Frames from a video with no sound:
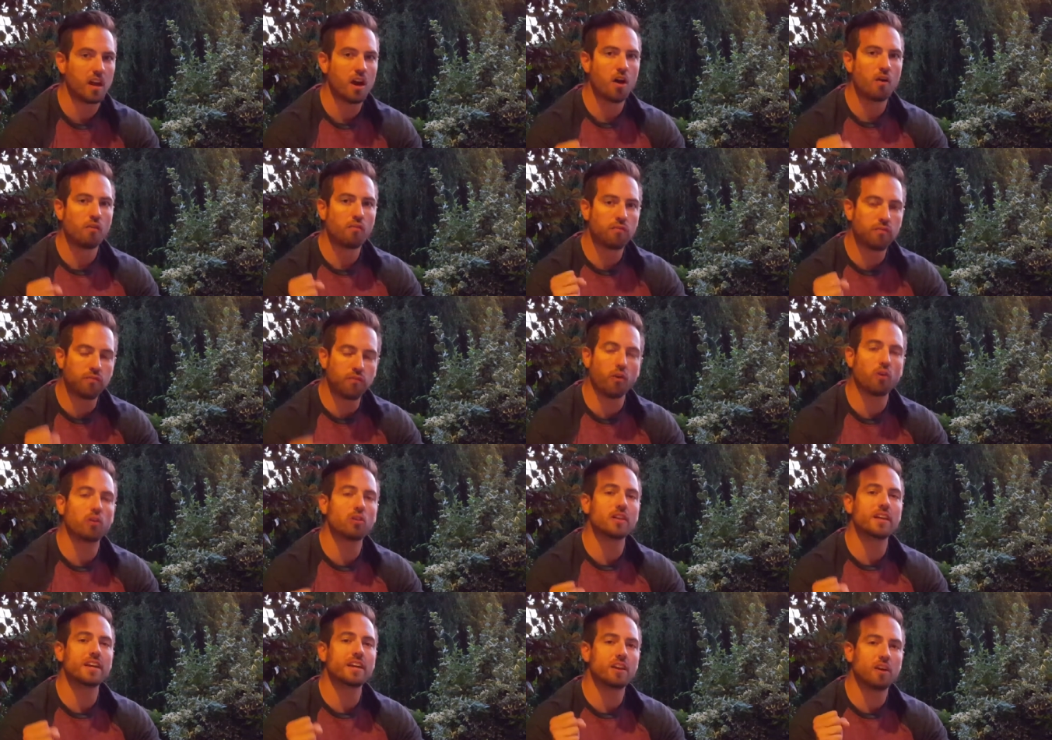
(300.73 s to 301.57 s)

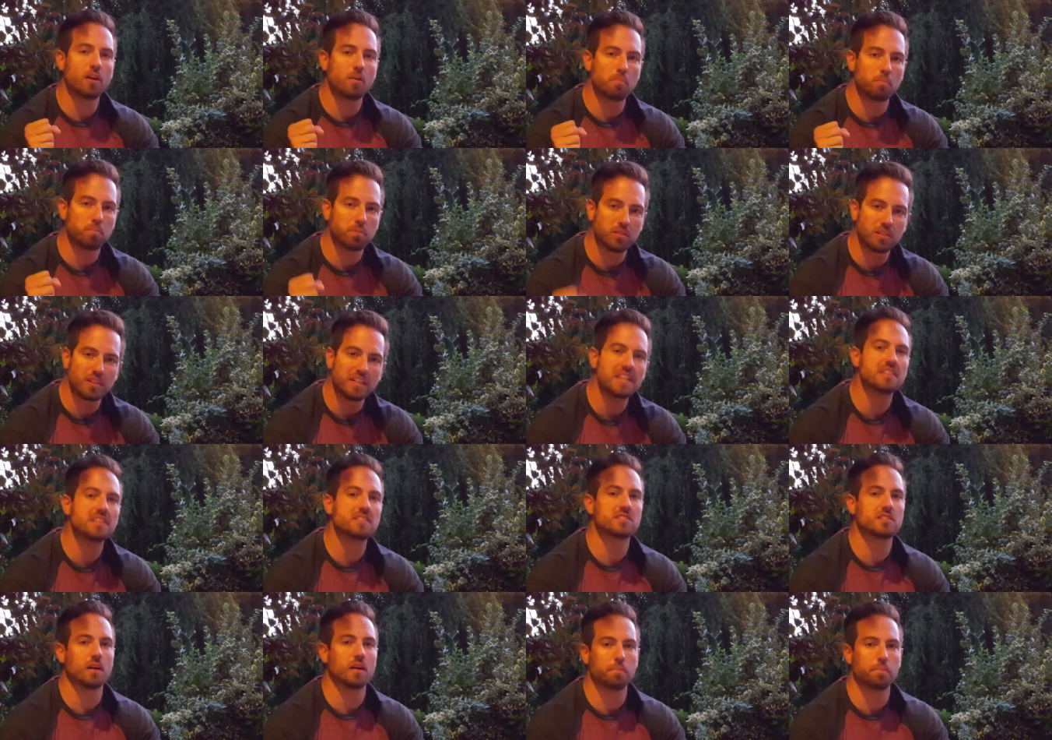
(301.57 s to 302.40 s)
fully
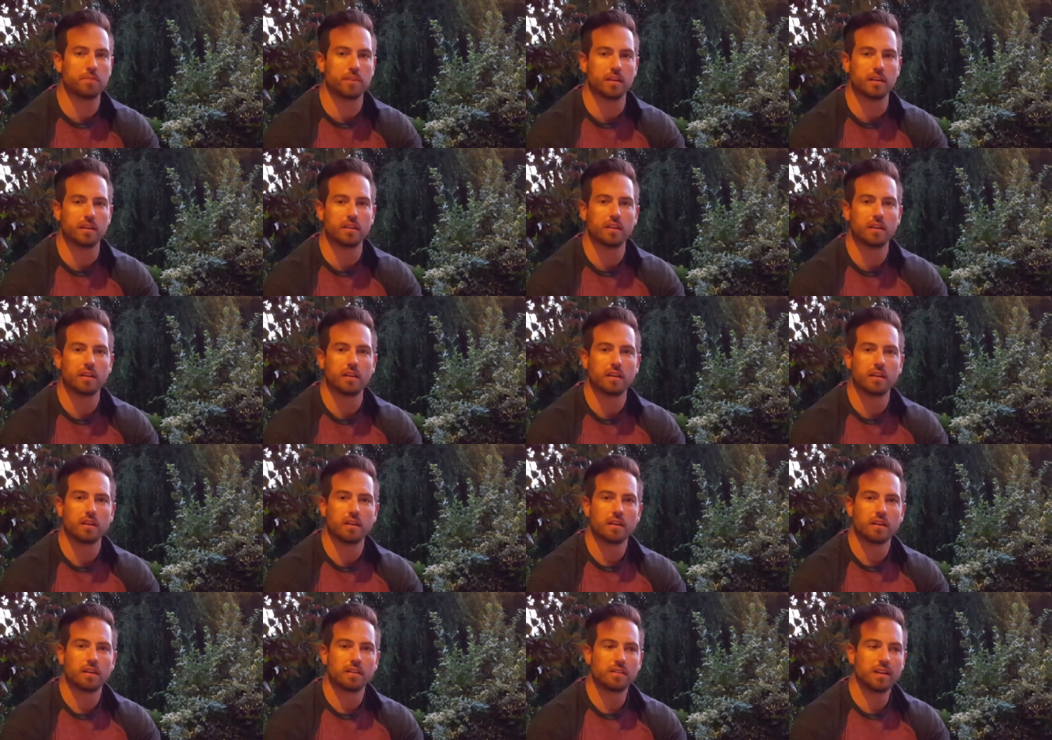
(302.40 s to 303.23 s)
complete something.
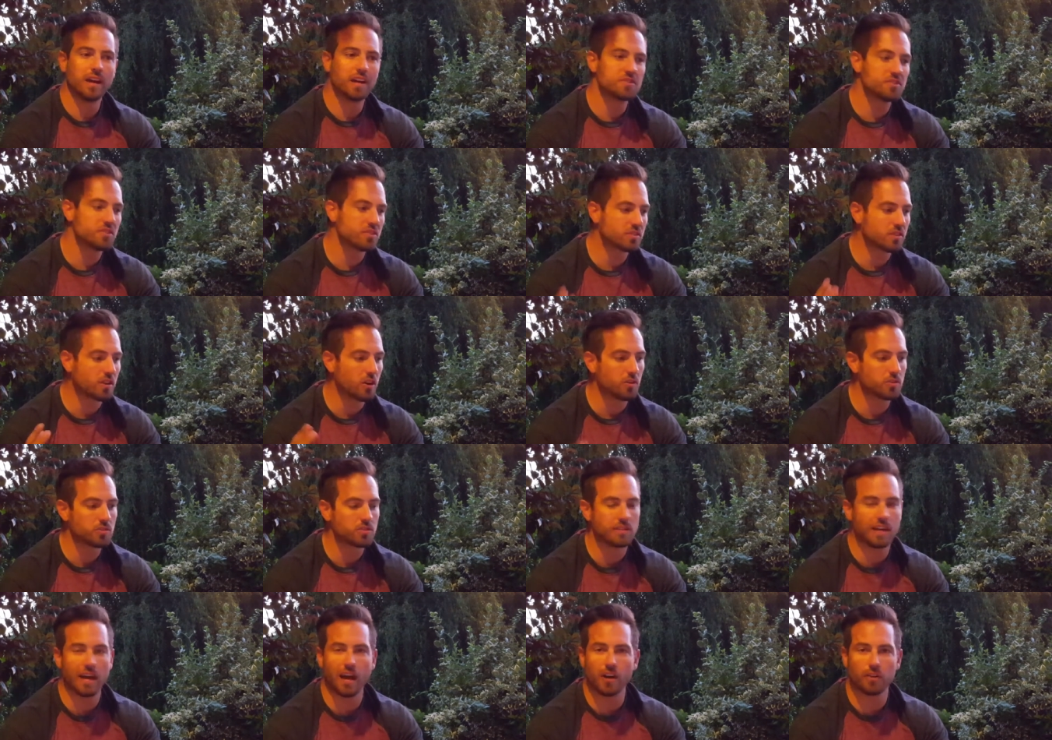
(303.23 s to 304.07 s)
not just
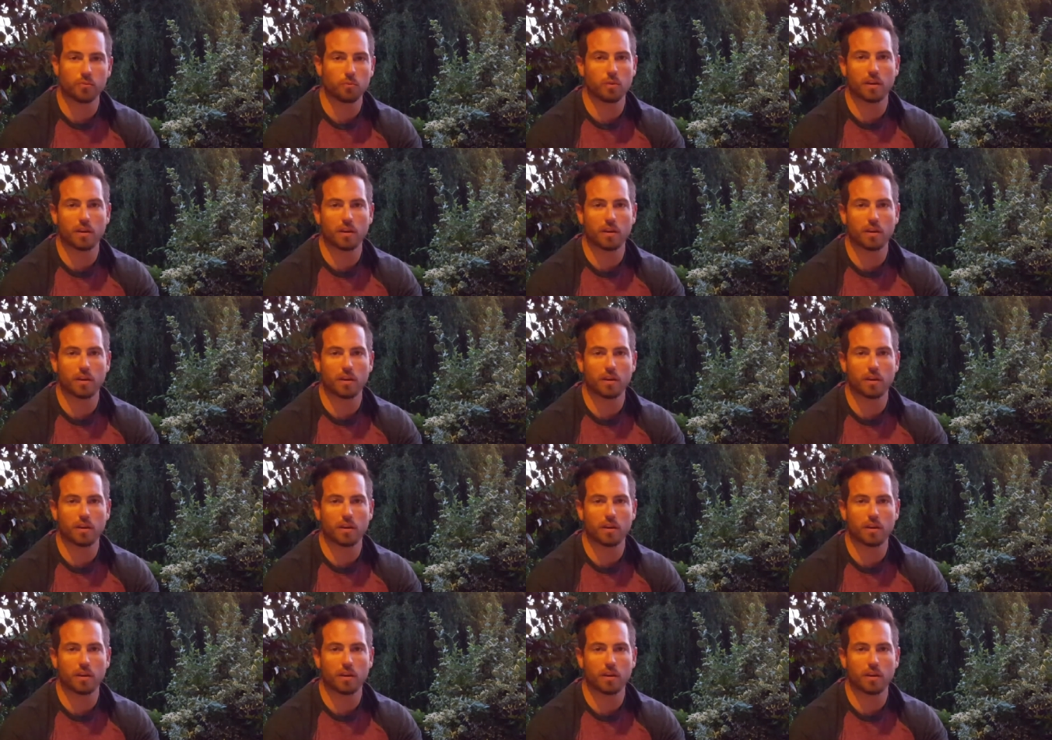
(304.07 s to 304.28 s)
coast out and